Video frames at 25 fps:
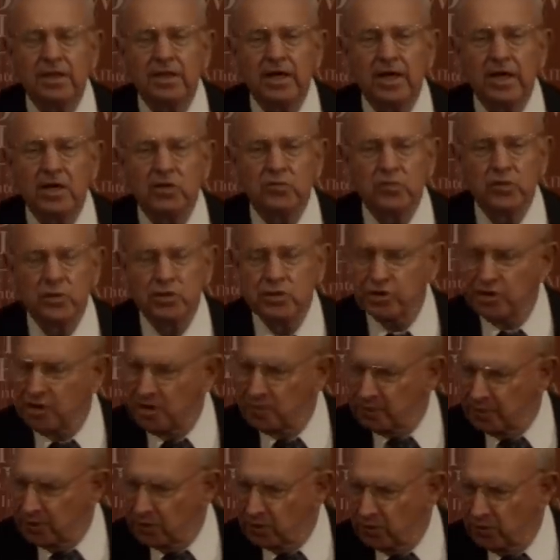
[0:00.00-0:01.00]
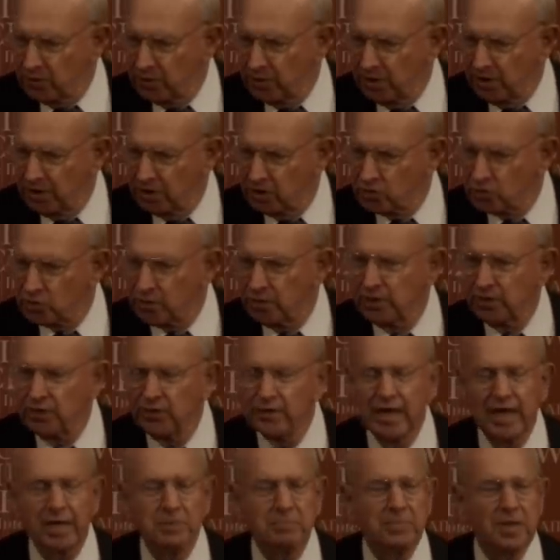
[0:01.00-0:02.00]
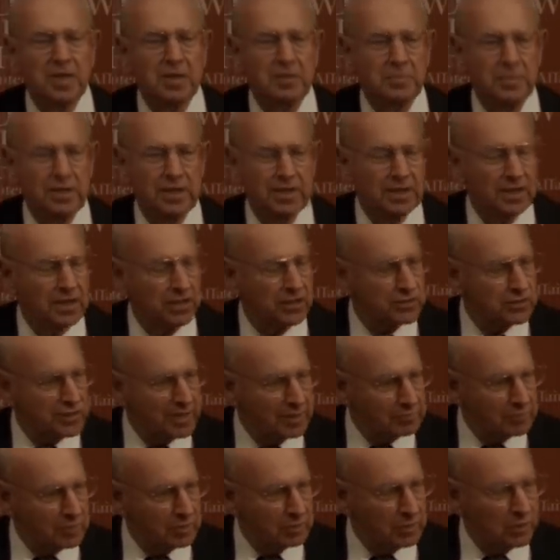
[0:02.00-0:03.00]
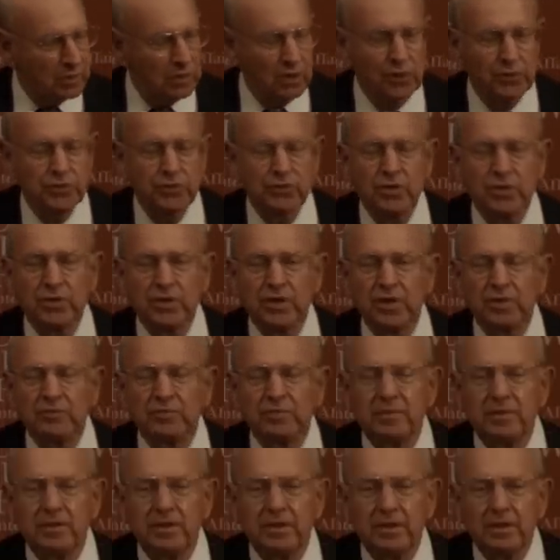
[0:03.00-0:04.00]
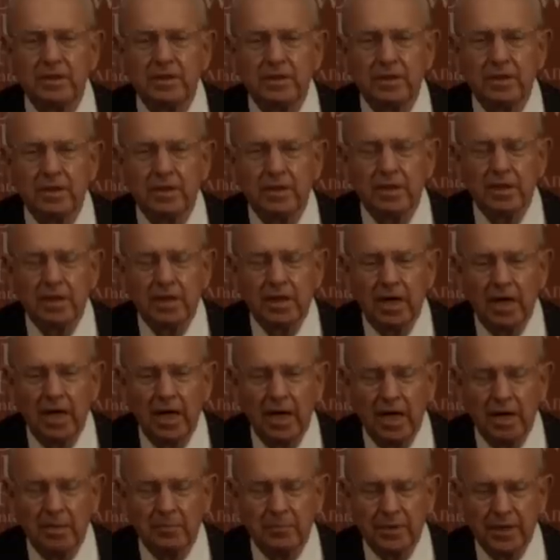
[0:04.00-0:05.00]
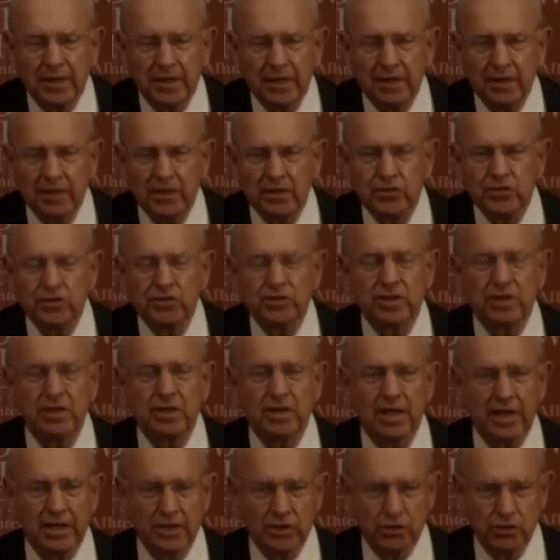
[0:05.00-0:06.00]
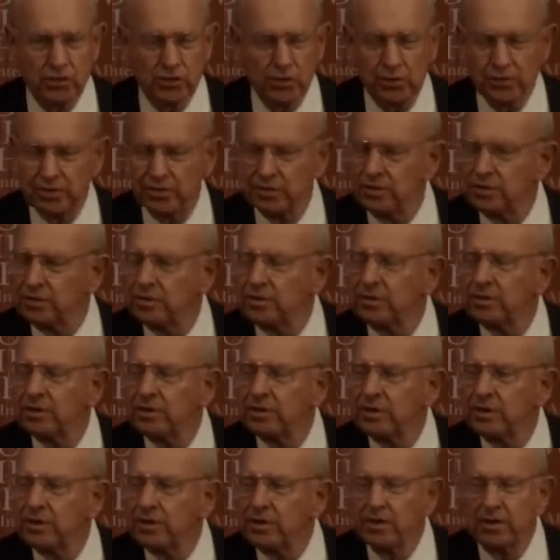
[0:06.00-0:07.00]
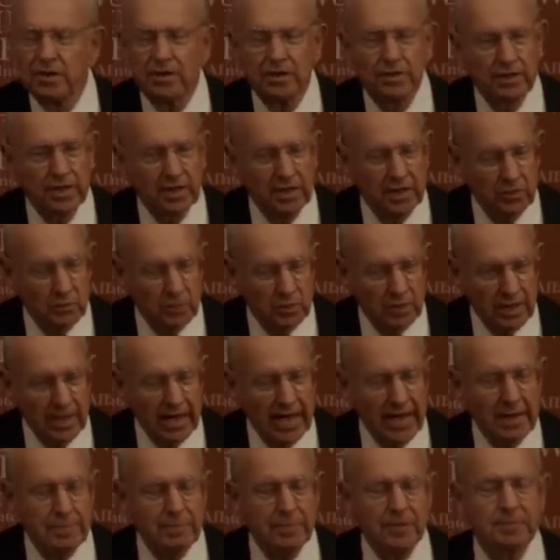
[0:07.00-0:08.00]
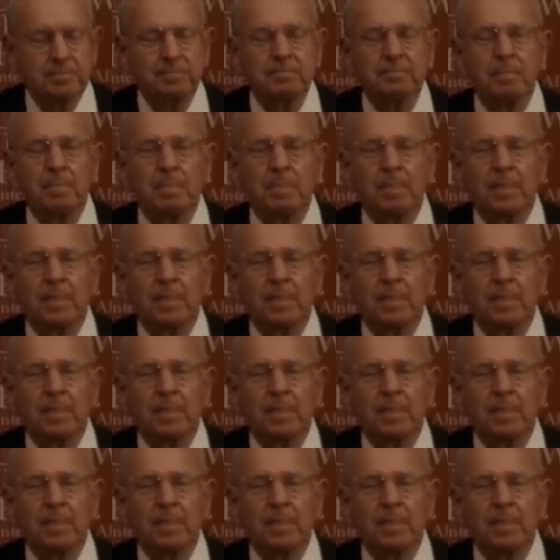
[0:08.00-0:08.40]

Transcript: and for some, including Israel, that may be an acceptable alternative. Uh, but it is not certain that it will happen,